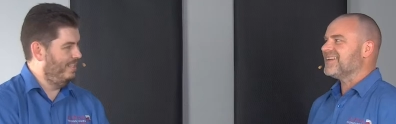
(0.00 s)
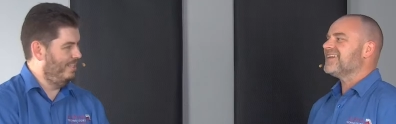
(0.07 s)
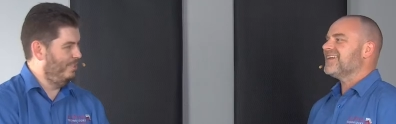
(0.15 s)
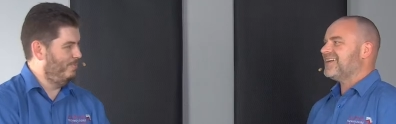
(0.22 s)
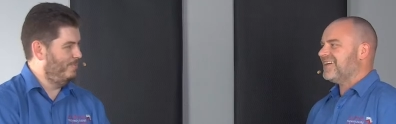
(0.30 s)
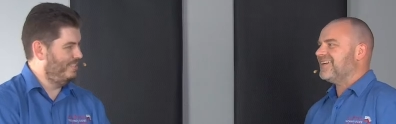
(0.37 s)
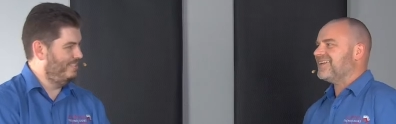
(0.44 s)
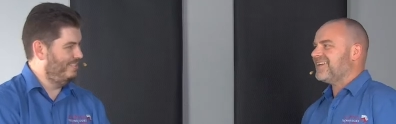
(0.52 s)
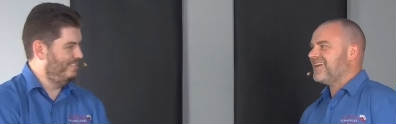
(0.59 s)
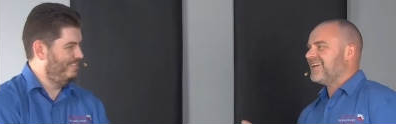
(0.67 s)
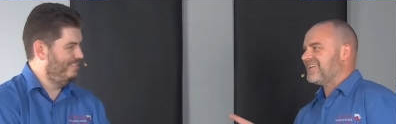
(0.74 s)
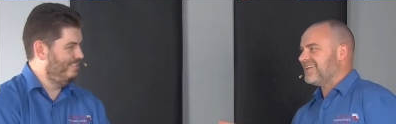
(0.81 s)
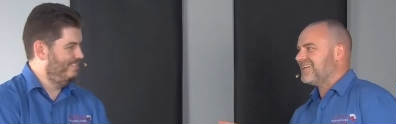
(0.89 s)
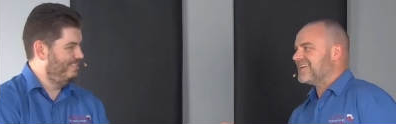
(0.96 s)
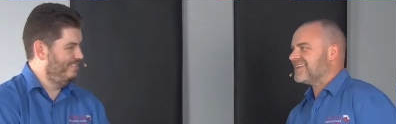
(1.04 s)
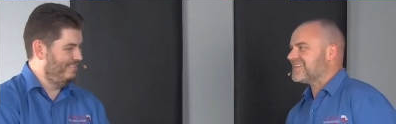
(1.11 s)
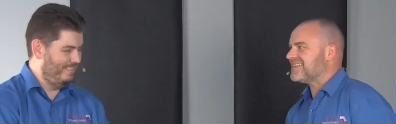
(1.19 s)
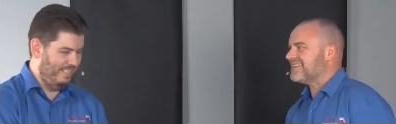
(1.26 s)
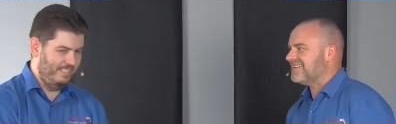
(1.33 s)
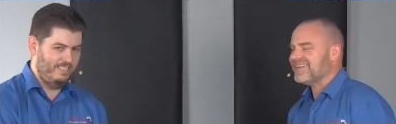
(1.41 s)
Speaker 1: 100%. Okay, got it.
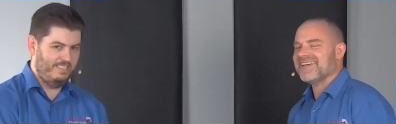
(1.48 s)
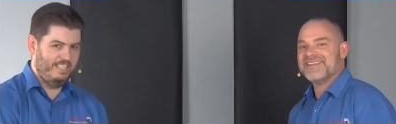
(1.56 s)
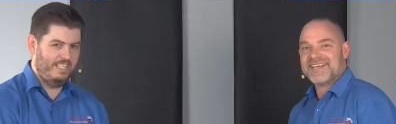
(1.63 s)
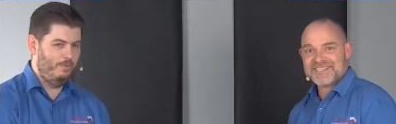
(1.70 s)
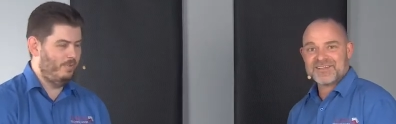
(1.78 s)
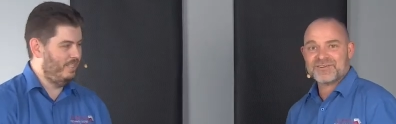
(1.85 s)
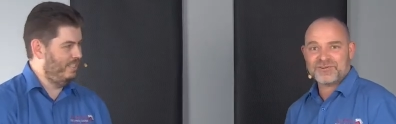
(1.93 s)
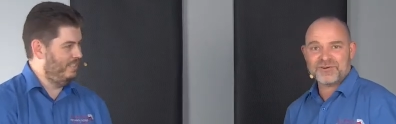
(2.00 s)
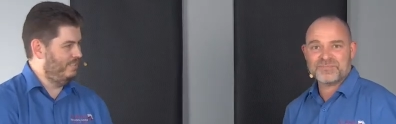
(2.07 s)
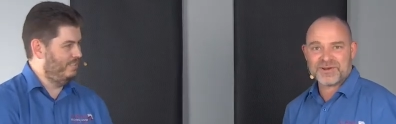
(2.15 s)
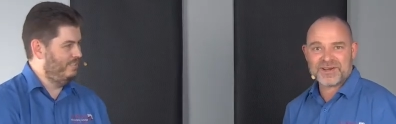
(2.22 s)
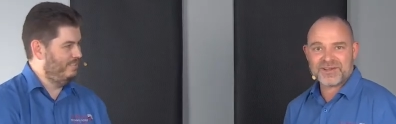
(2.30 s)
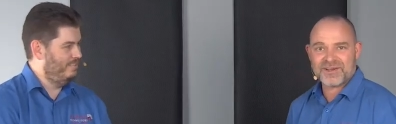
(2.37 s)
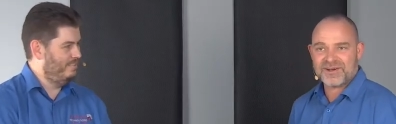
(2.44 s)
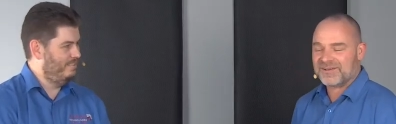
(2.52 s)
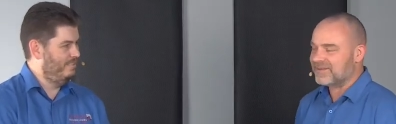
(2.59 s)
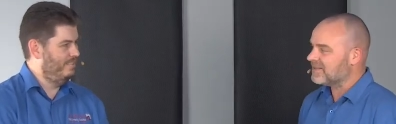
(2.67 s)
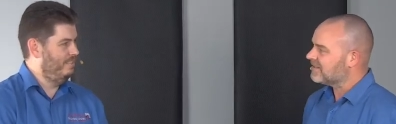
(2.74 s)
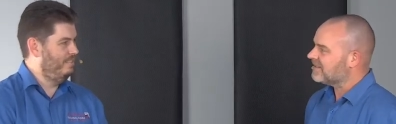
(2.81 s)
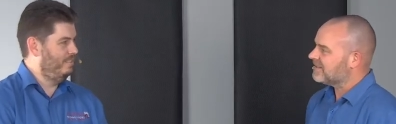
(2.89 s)
That's okay, exactly that's a cool protocol.
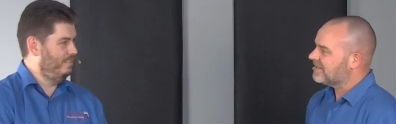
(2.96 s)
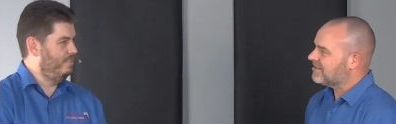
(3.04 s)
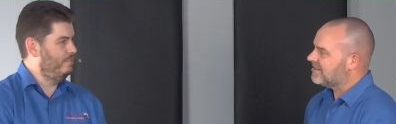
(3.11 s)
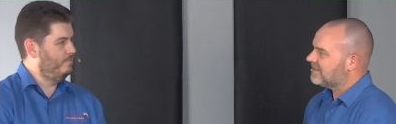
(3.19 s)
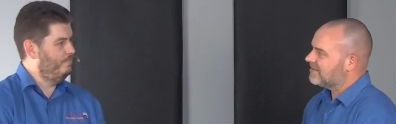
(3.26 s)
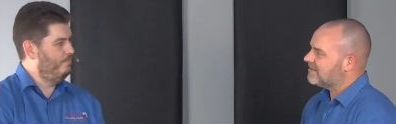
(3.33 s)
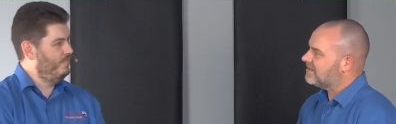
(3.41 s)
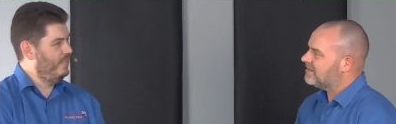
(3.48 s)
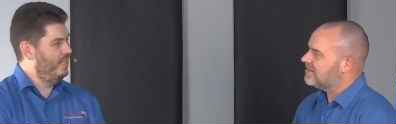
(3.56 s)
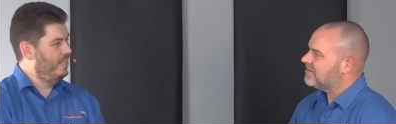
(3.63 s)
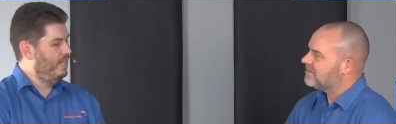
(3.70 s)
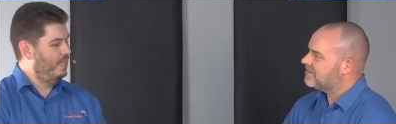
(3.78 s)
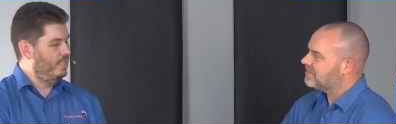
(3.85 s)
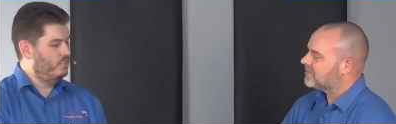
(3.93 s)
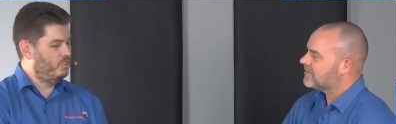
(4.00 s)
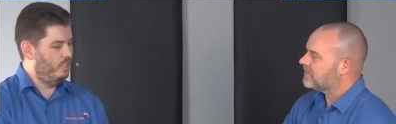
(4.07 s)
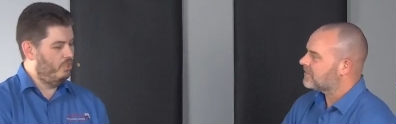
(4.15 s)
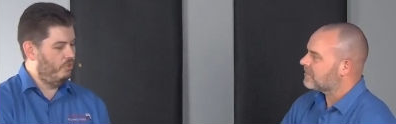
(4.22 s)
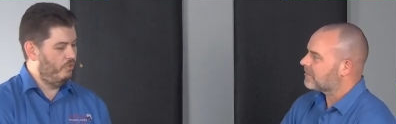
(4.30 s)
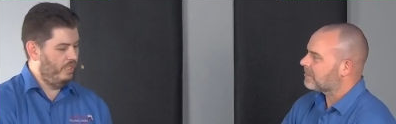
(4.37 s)
Yes.
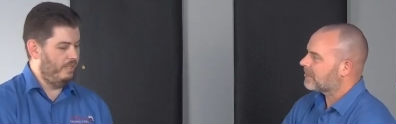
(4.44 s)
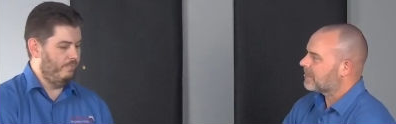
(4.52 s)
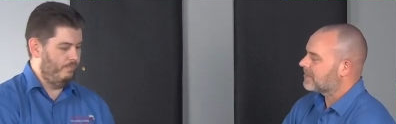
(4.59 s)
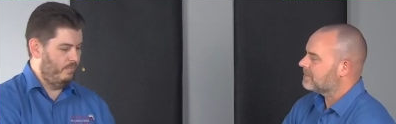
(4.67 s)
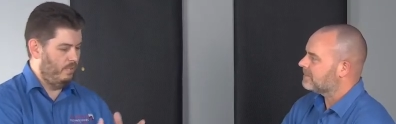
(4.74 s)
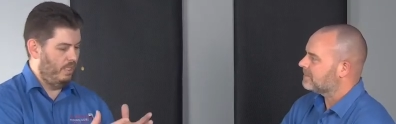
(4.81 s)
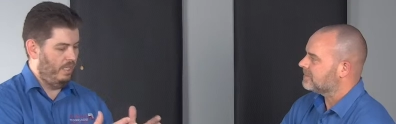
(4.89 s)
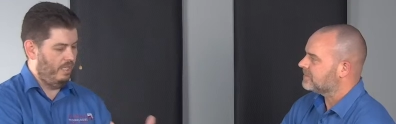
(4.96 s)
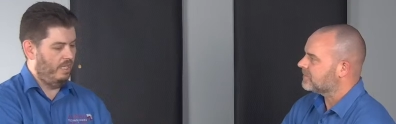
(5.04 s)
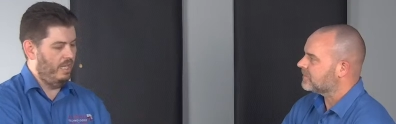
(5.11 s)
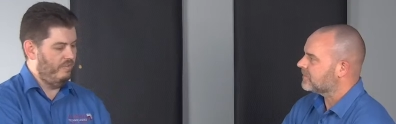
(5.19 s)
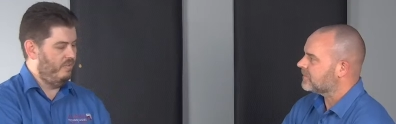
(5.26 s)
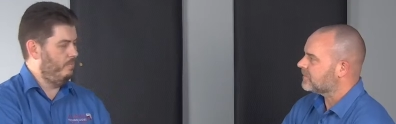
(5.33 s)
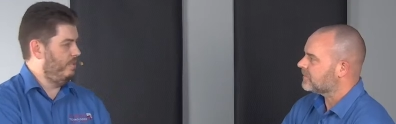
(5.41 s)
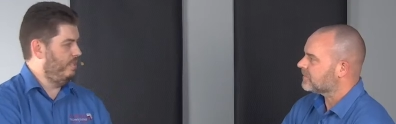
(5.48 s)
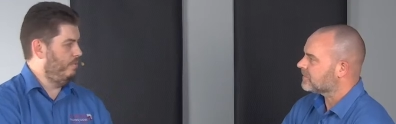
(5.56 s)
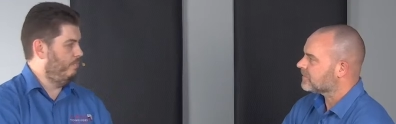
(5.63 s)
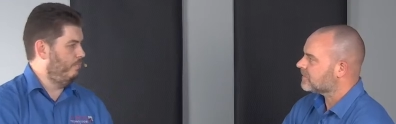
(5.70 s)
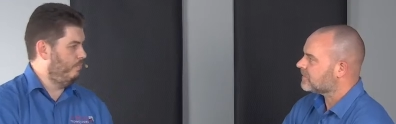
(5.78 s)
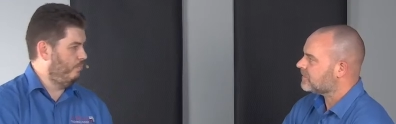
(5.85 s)
So yeah, uh,
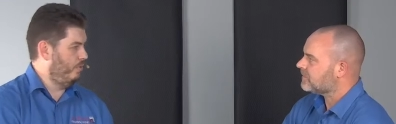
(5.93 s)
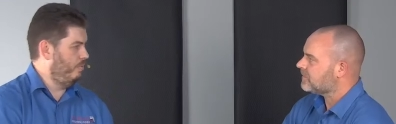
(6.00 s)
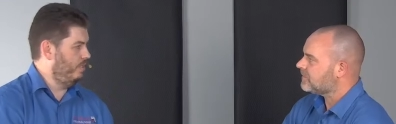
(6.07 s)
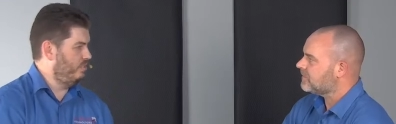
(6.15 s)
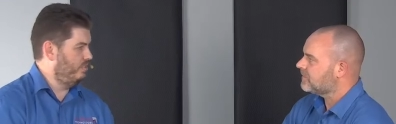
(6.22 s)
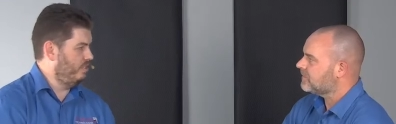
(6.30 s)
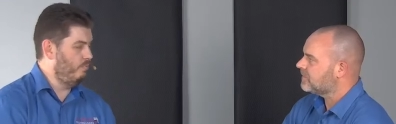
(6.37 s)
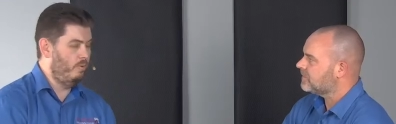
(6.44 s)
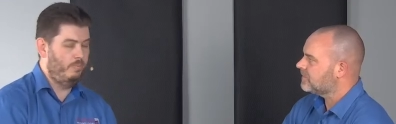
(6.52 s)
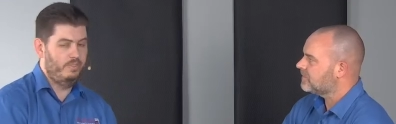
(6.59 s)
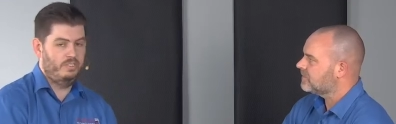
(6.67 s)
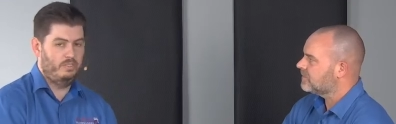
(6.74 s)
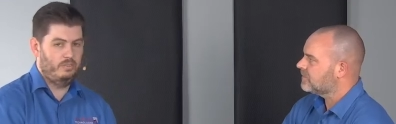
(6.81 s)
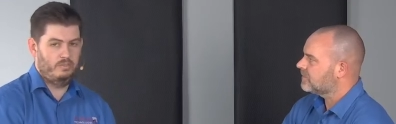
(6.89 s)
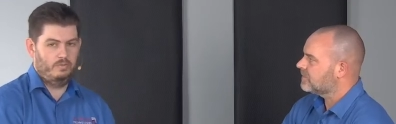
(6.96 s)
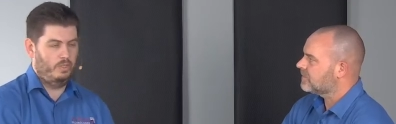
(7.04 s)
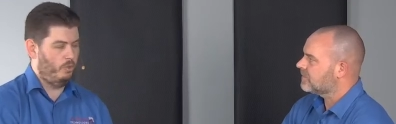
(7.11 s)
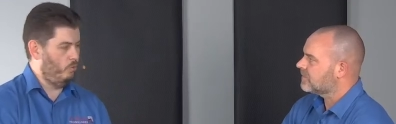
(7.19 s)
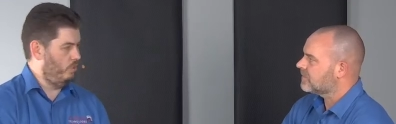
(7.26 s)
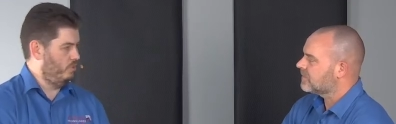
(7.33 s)
AVB pretty much is implemented
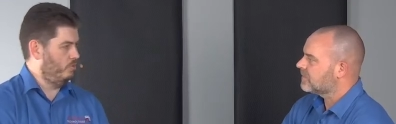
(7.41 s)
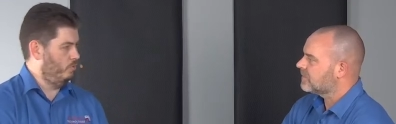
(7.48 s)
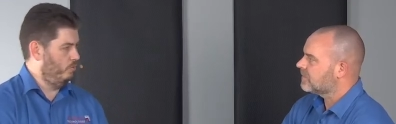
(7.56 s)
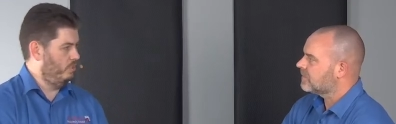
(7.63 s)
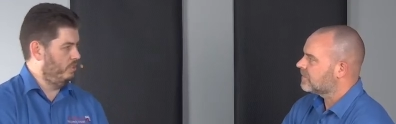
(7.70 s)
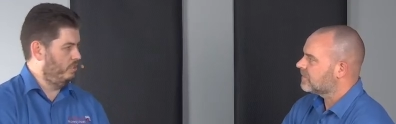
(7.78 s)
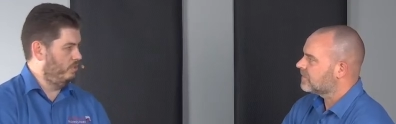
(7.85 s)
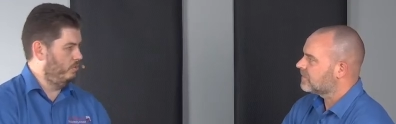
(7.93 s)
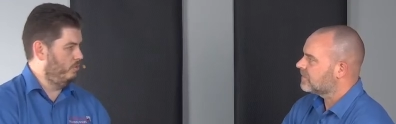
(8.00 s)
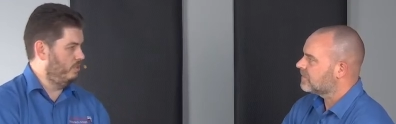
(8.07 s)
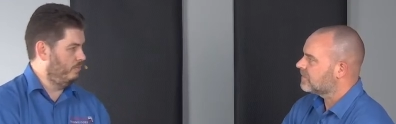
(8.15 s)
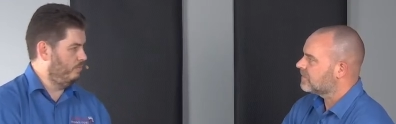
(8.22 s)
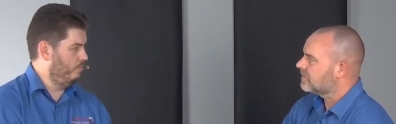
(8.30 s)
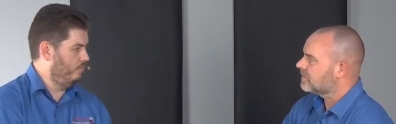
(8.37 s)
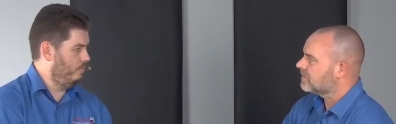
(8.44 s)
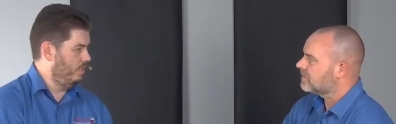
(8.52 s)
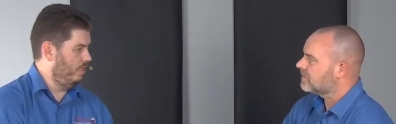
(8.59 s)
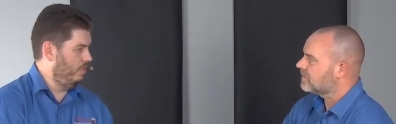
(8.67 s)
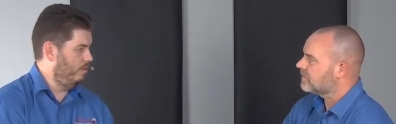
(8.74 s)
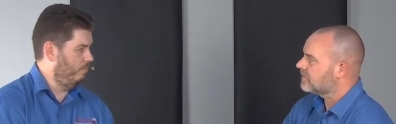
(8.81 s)
across all the all the
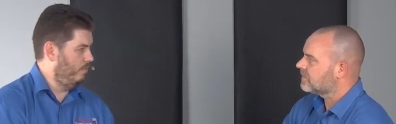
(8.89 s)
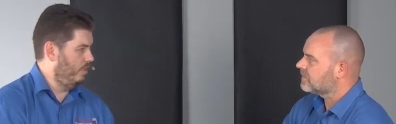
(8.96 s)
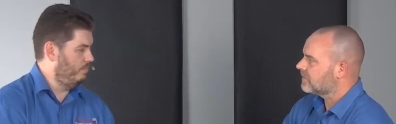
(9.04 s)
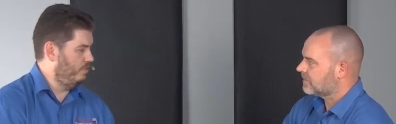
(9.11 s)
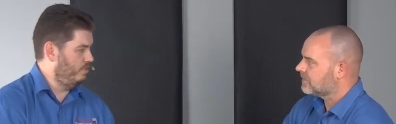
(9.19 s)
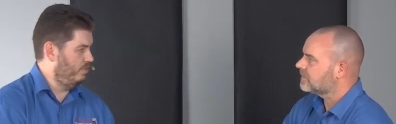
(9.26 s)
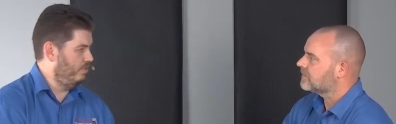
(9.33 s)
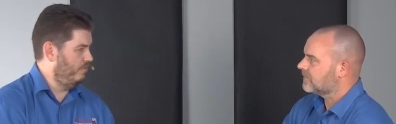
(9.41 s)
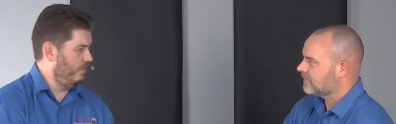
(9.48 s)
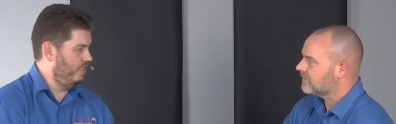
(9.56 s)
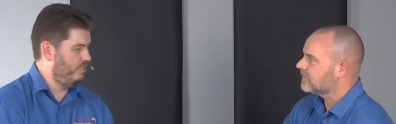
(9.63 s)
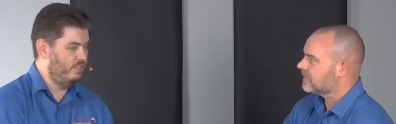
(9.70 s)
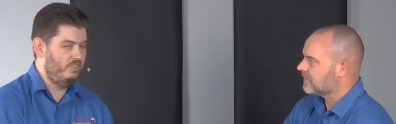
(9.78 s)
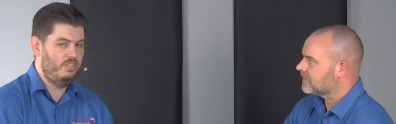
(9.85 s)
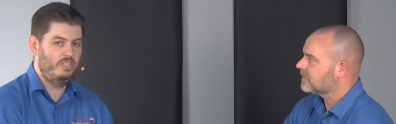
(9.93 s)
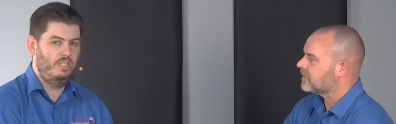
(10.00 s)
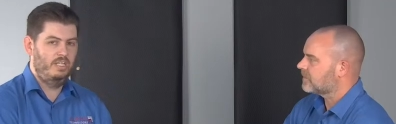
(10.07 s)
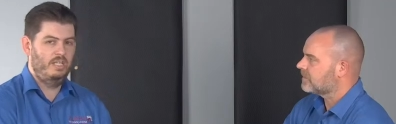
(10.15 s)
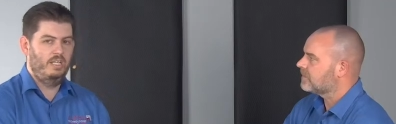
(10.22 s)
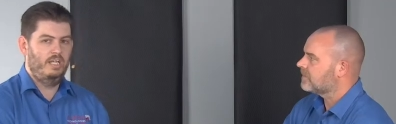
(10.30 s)
uh, to share devices,
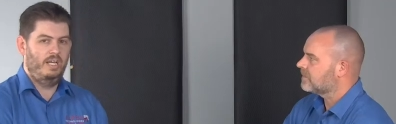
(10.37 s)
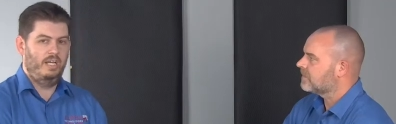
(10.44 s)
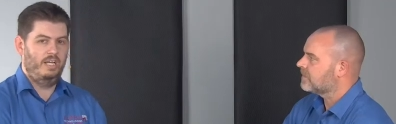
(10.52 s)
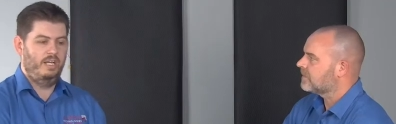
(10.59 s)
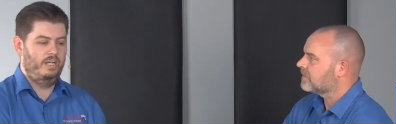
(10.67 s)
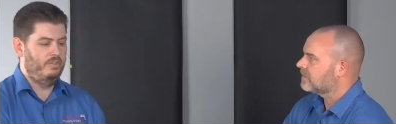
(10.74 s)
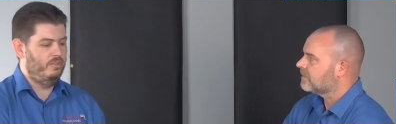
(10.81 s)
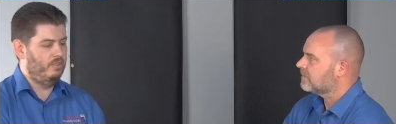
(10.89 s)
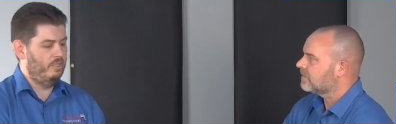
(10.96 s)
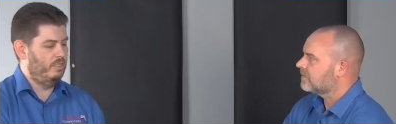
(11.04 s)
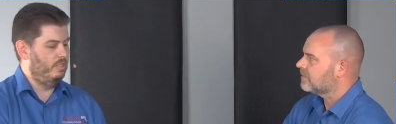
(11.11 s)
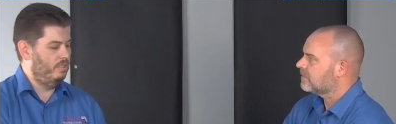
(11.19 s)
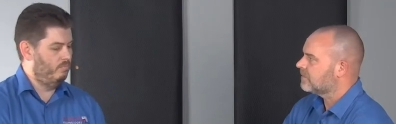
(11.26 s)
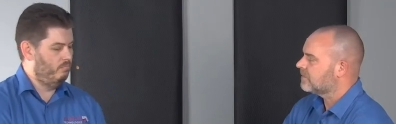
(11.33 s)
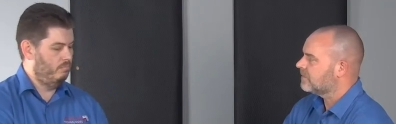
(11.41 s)
and uh,